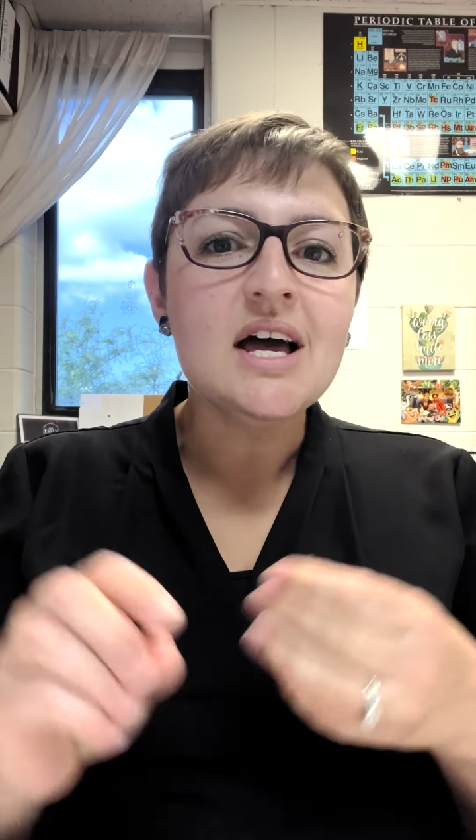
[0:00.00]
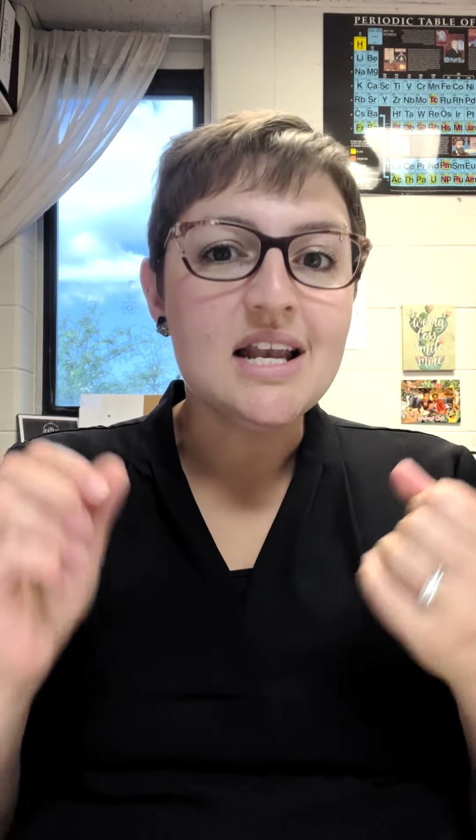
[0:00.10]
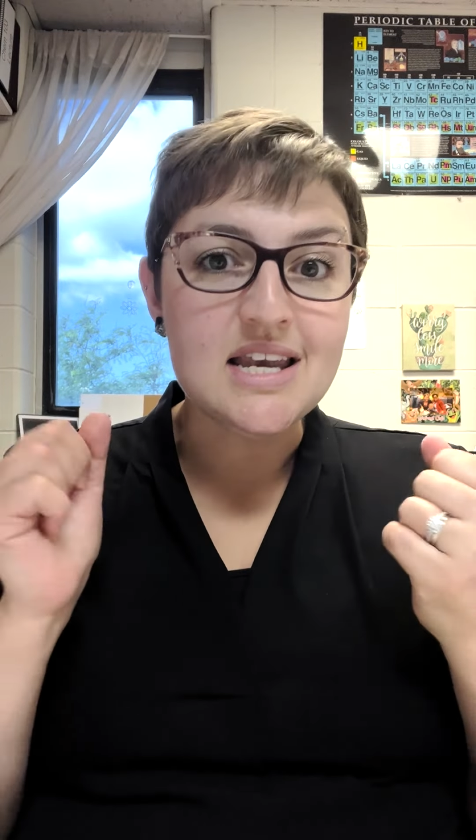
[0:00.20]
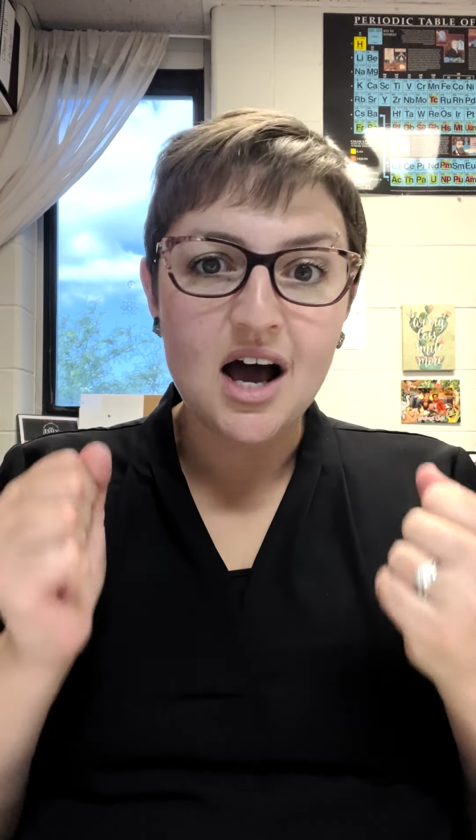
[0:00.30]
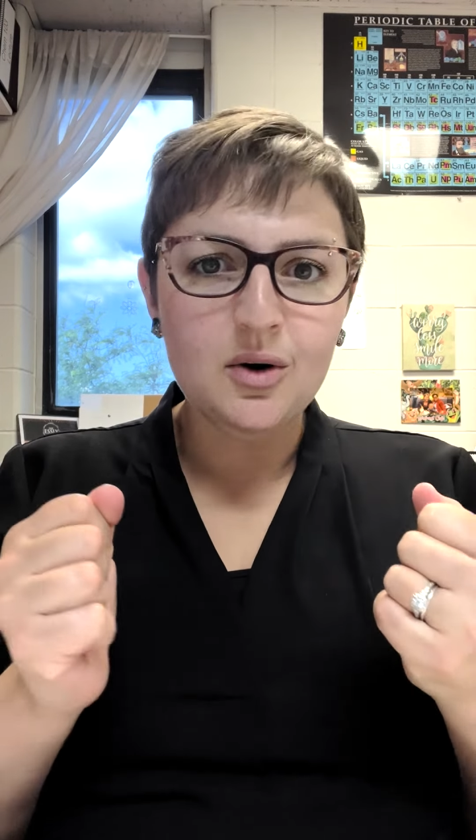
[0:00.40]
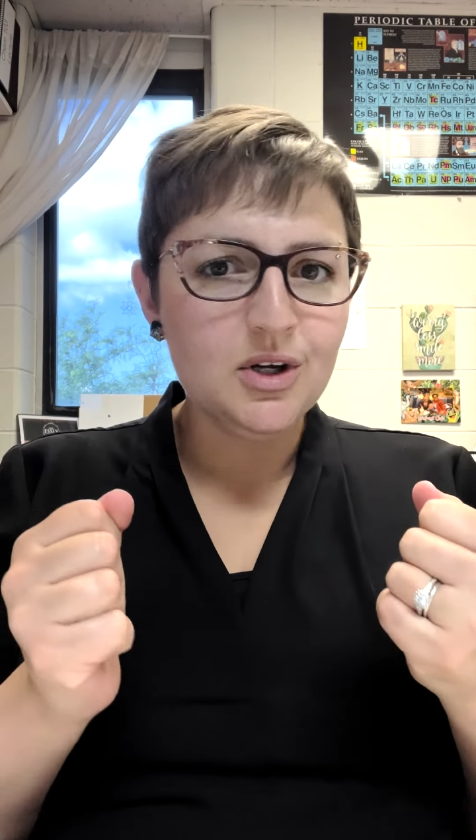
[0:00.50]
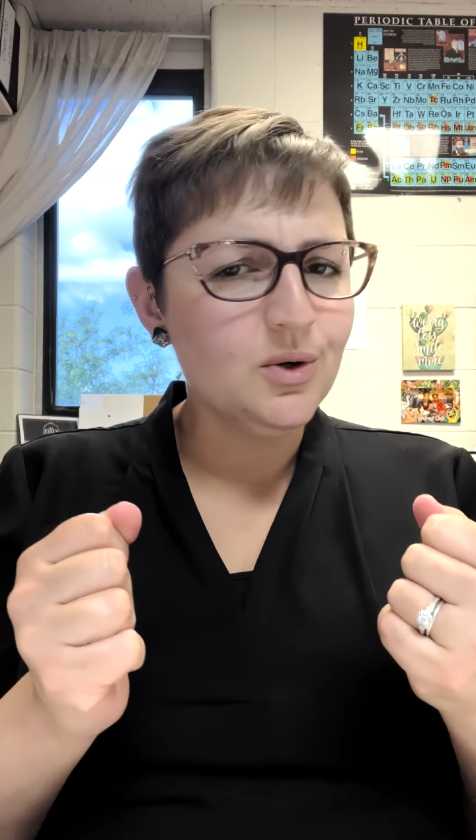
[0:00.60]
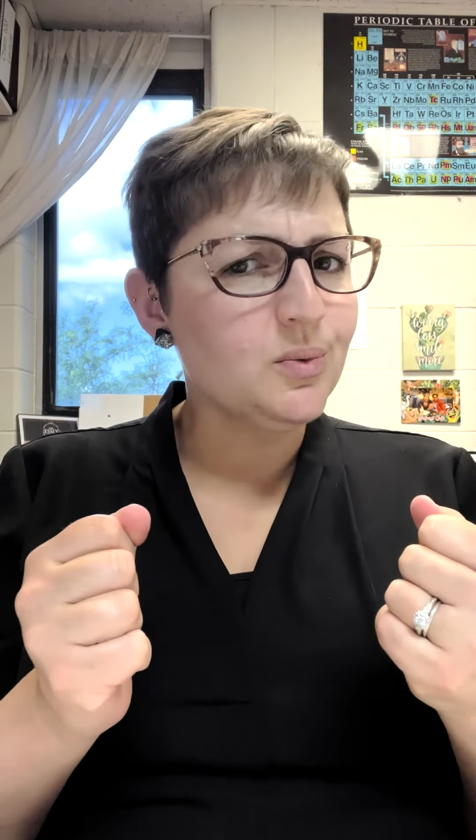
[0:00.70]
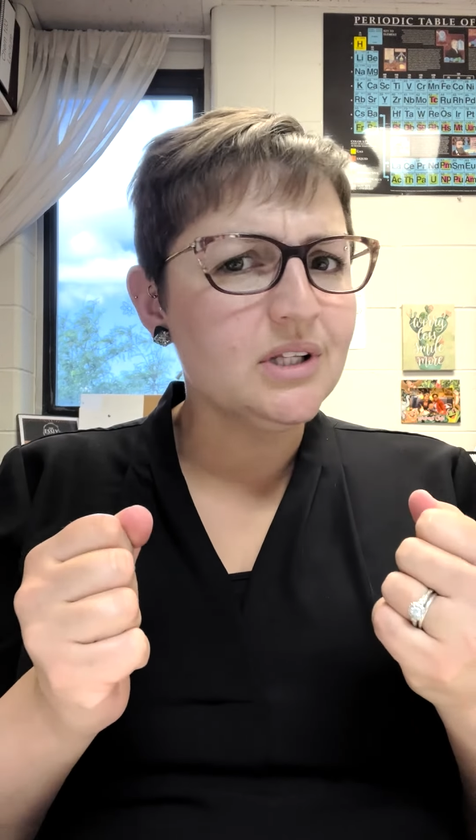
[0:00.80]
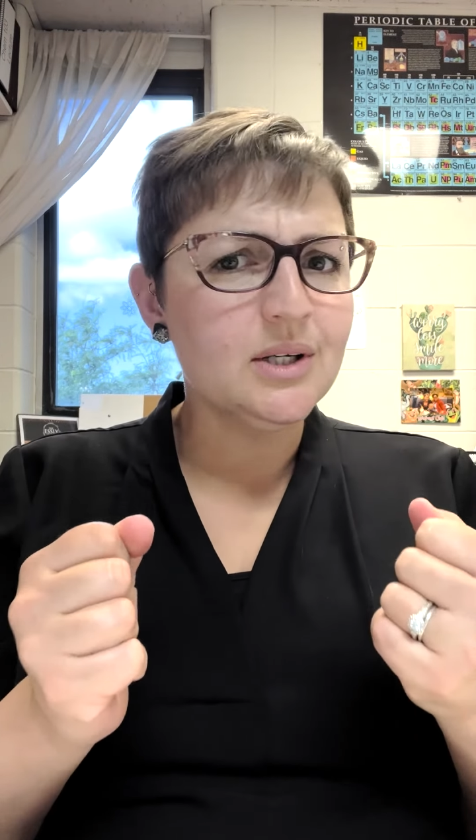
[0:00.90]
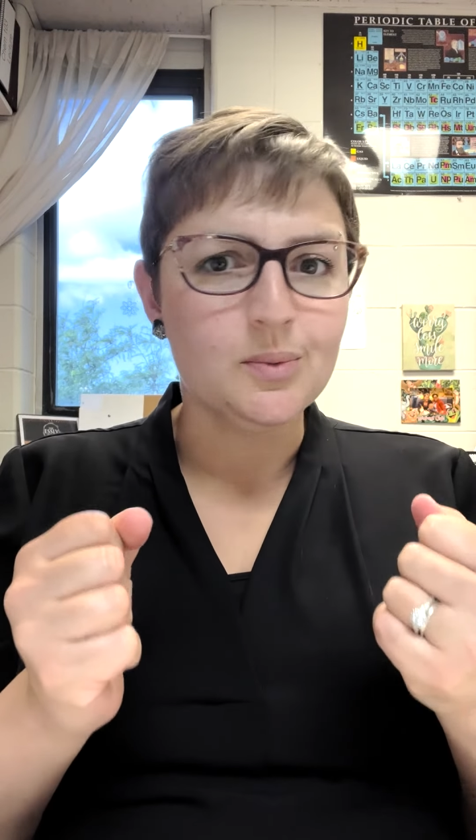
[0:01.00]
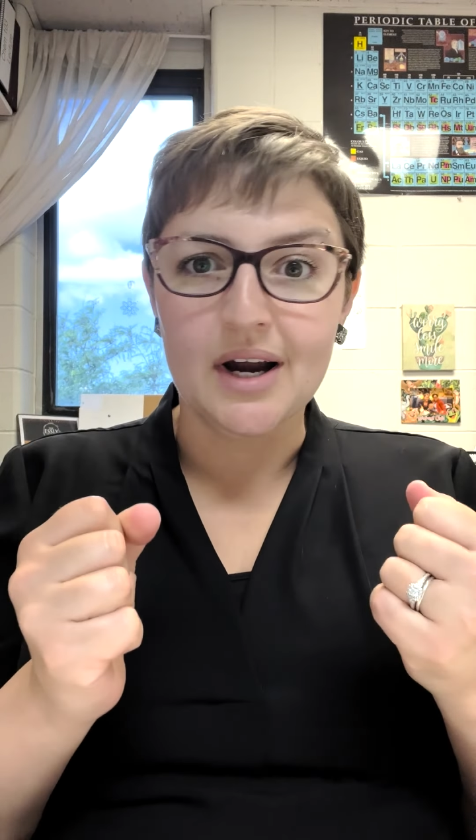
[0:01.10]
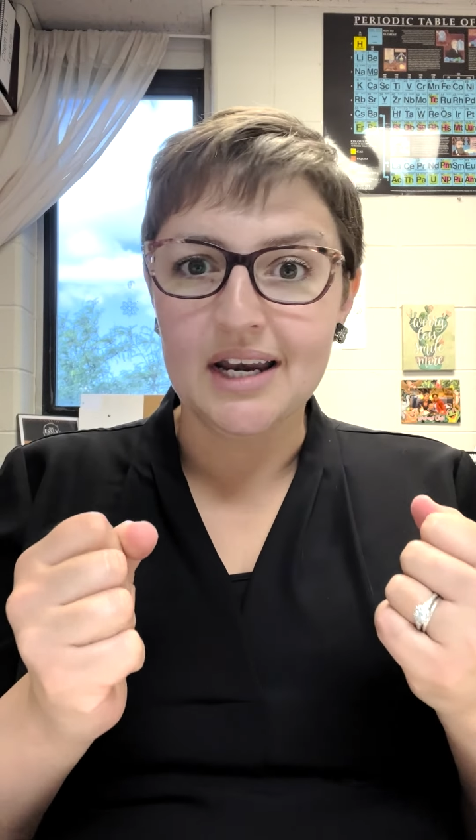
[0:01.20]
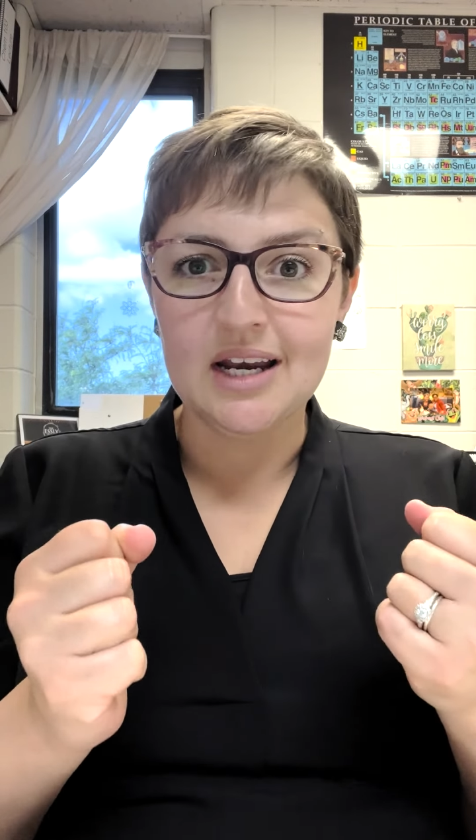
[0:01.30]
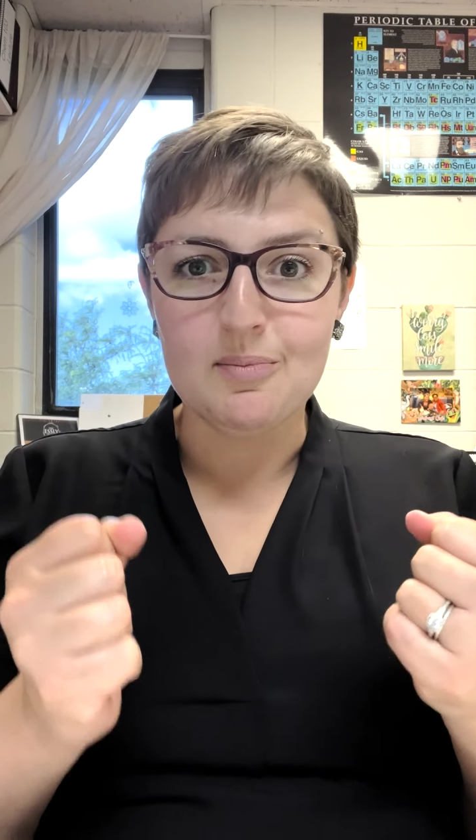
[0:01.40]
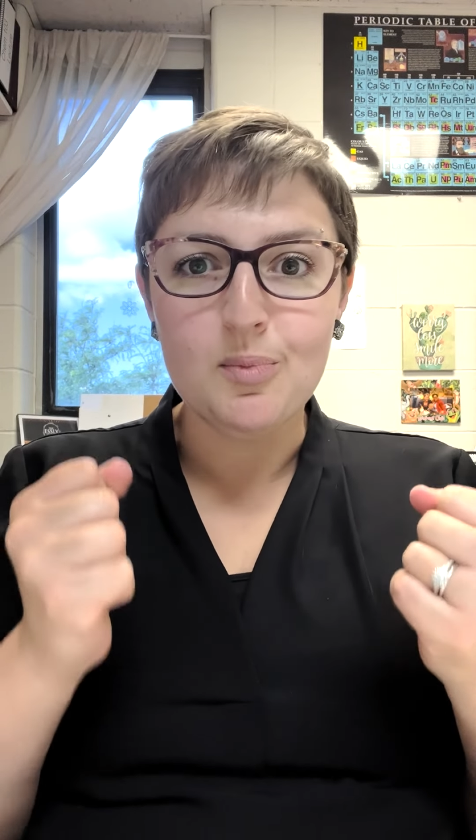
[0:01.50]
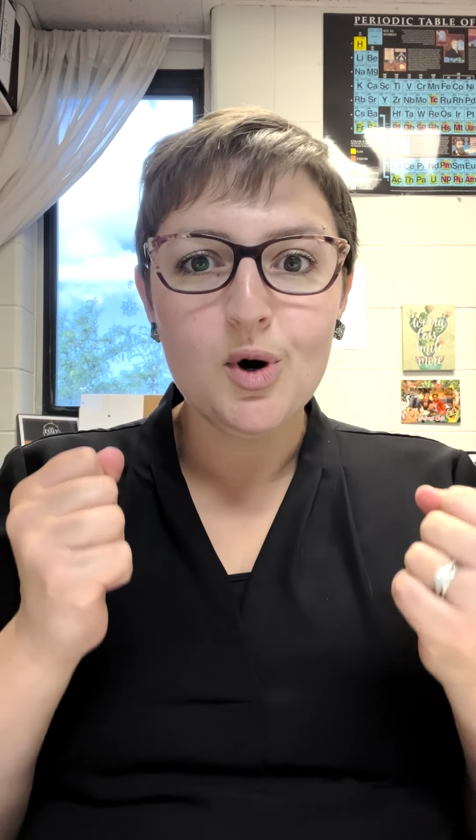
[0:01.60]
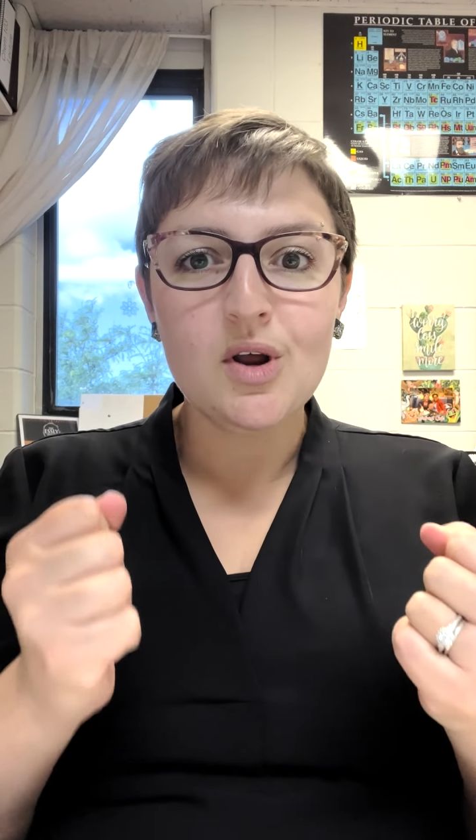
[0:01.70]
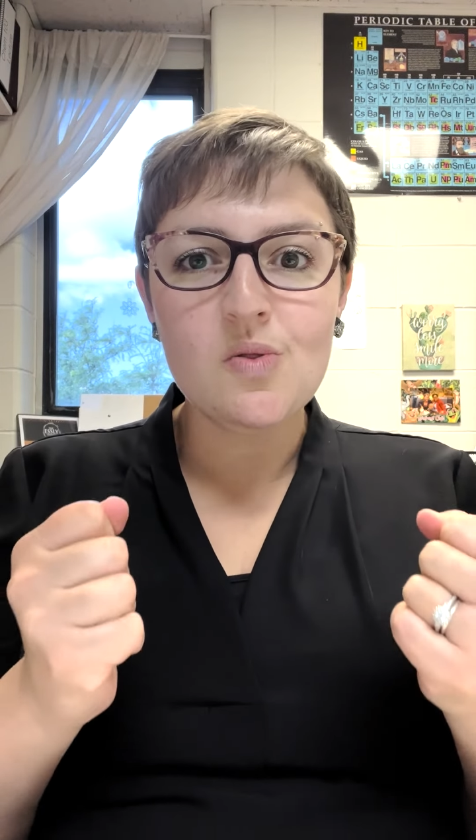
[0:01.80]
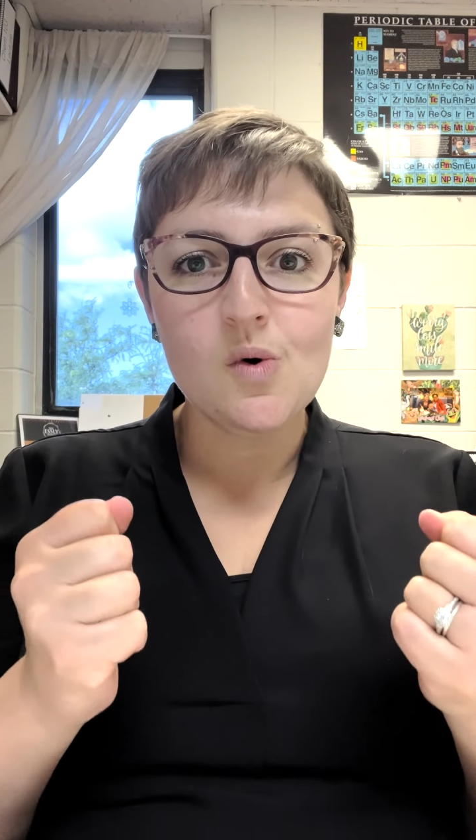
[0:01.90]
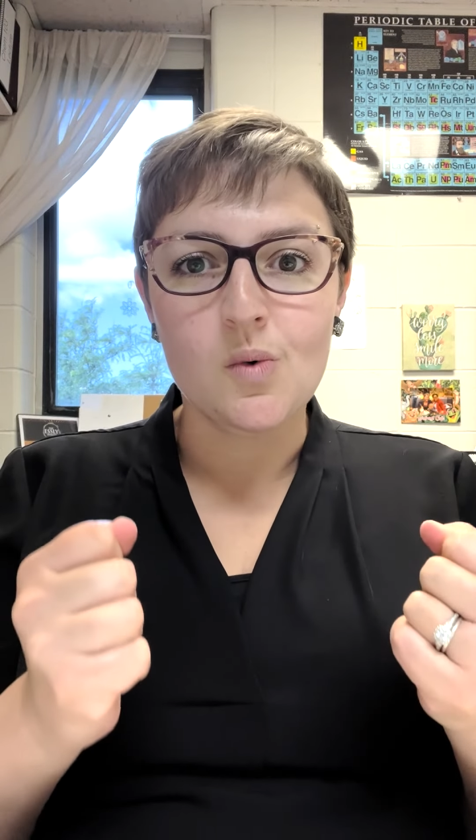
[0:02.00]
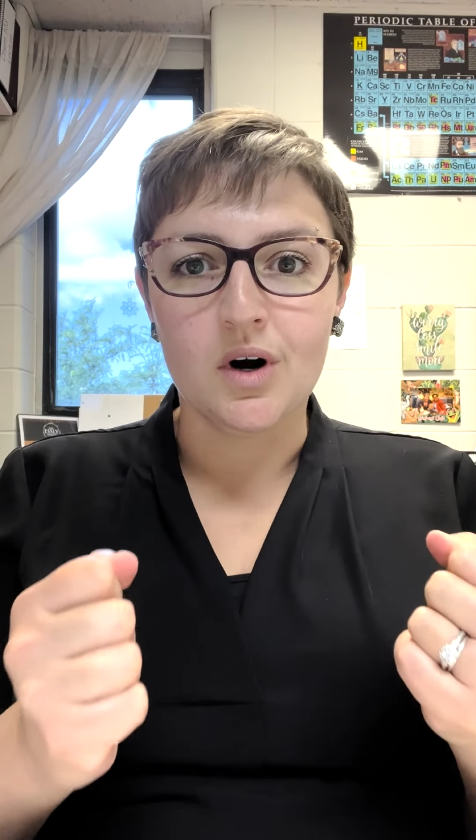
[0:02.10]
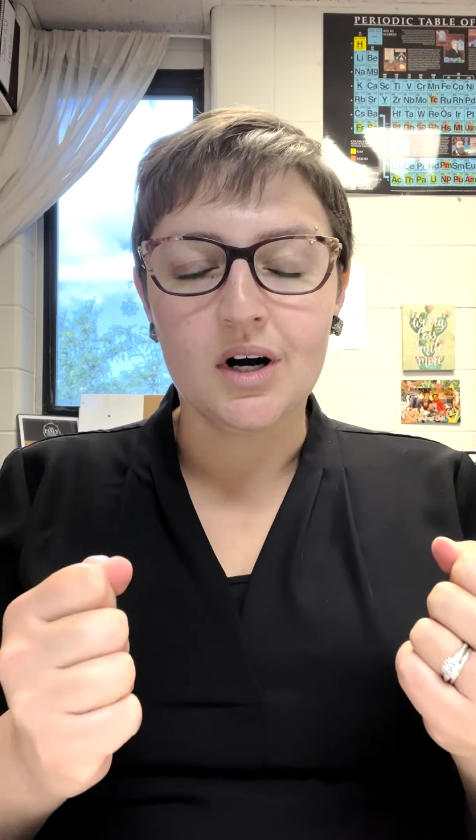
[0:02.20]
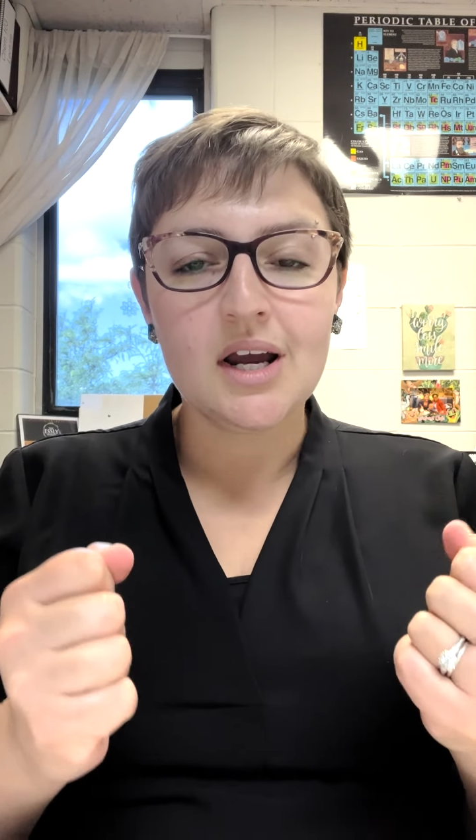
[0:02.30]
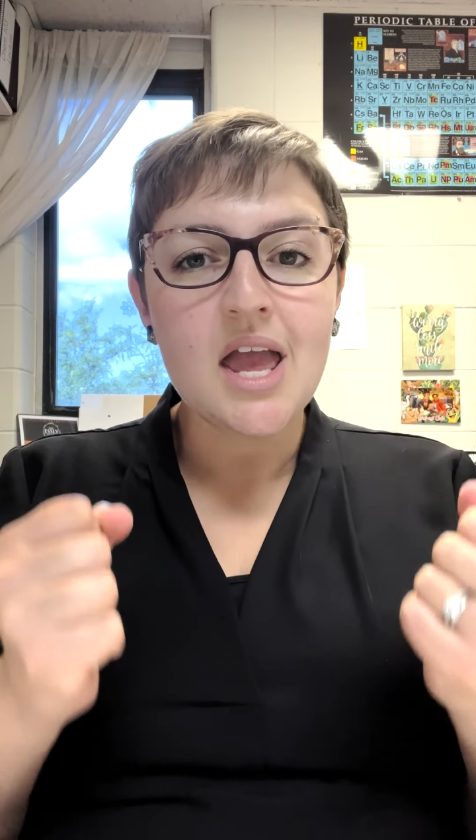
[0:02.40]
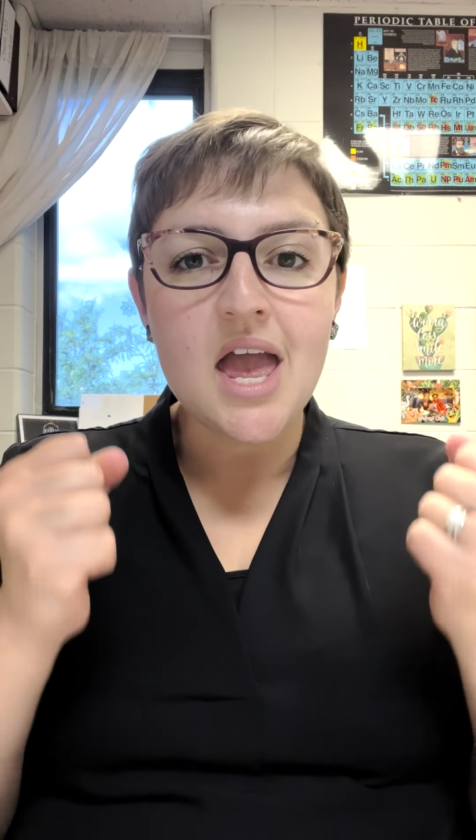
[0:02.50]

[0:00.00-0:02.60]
Now you're really ready to put in the work